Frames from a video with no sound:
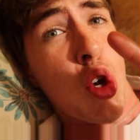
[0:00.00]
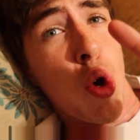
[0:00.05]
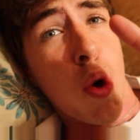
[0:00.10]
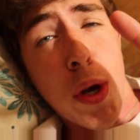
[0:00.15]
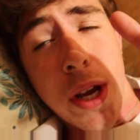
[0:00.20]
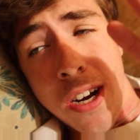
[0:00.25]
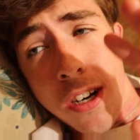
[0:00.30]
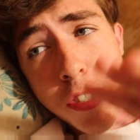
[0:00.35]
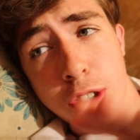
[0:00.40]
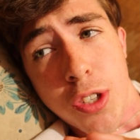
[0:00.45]

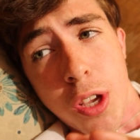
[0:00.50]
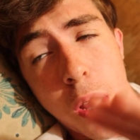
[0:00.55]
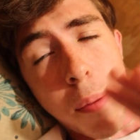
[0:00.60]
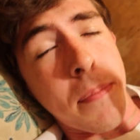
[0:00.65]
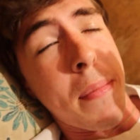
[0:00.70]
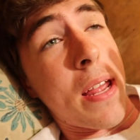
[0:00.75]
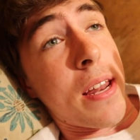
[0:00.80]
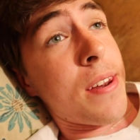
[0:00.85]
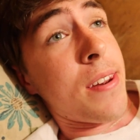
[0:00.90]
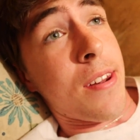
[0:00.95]
Two years
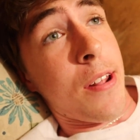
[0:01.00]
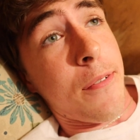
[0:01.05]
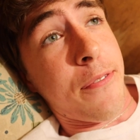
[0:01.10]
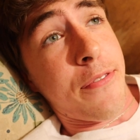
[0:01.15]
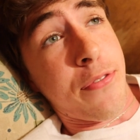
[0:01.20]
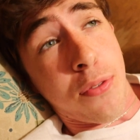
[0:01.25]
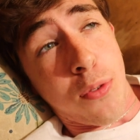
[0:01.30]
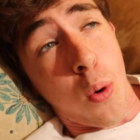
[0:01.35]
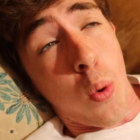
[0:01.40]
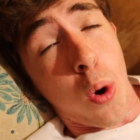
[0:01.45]
ago,
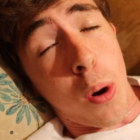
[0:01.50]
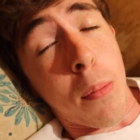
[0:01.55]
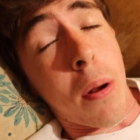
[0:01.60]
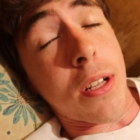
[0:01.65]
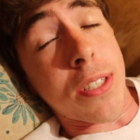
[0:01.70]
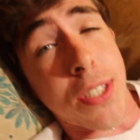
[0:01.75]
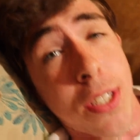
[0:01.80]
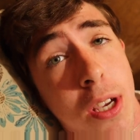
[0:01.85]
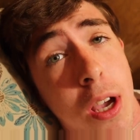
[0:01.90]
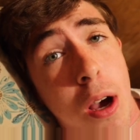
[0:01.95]
four
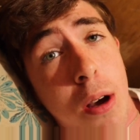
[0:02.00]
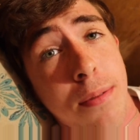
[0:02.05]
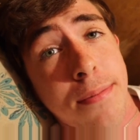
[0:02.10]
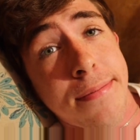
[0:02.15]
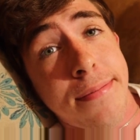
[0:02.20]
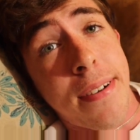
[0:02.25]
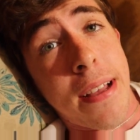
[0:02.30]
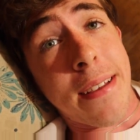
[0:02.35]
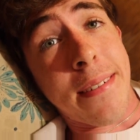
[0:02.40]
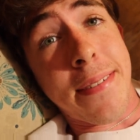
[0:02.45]
months ago,
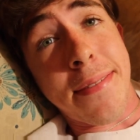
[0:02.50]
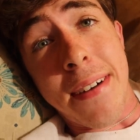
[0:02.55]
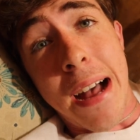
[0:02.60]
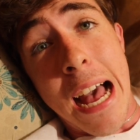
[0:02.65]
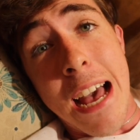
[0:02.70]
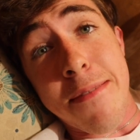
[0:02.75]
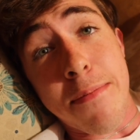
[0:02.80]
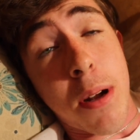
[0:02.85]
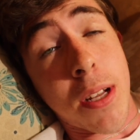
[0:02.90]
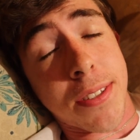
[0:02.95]

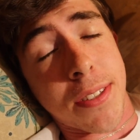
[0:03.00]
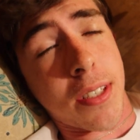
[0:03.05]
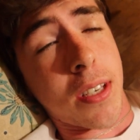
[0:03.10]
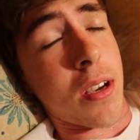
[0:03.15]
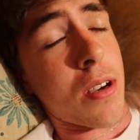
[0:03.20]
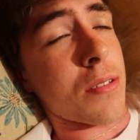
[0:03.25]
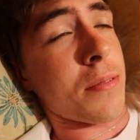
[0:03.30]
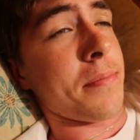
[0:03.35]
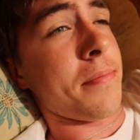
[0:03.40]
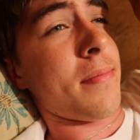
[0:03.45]
five months
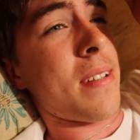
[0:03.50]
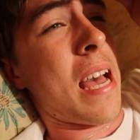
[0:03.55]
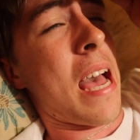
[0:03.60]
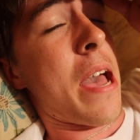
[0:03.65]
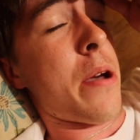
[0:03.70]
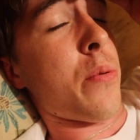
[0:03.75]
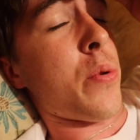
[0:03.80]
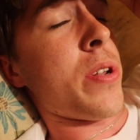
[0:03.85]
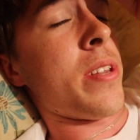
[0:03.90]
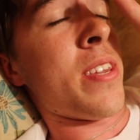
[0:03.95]
ago,
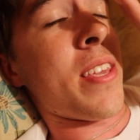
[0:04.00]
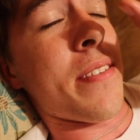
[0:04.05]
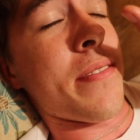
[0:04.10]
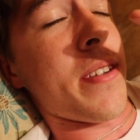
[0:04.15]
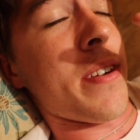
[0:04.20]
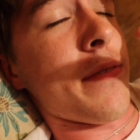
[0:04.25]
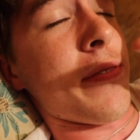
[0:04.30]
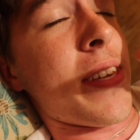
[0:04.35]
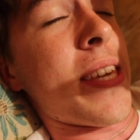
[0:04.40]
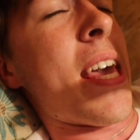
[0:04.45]
I wouldn't
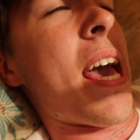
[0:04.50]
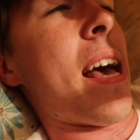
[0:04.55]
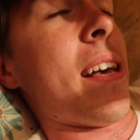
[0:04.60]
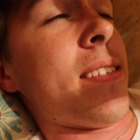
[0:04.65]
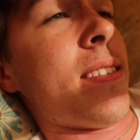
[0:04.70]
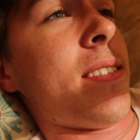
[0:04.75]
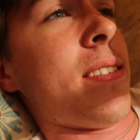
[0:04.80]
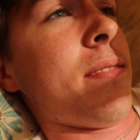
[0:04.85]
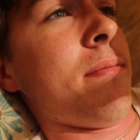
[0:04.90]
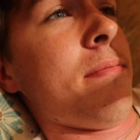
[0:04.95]
even have
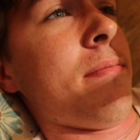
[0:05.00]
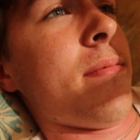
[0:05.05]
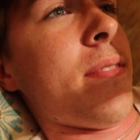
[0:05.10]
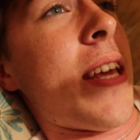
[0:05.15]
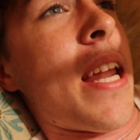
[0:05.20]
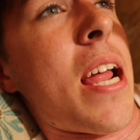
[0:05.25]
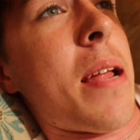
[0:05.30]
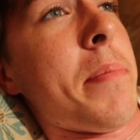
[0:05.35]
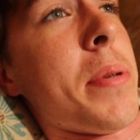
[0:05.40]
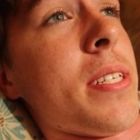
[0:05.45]
guessed
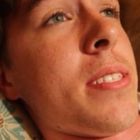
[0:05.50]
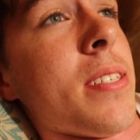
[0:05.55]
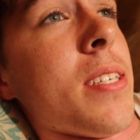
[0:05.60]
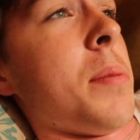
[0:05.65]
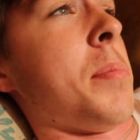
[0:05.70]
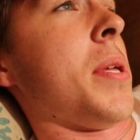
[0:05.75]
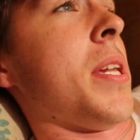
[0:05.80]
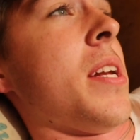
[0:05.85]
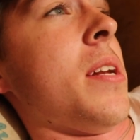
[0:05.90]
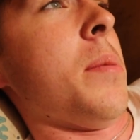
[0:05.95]
that I'd be
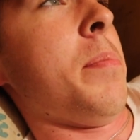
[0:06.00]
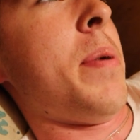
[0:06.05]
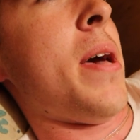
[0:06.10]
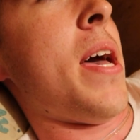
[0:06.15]
sleeping in a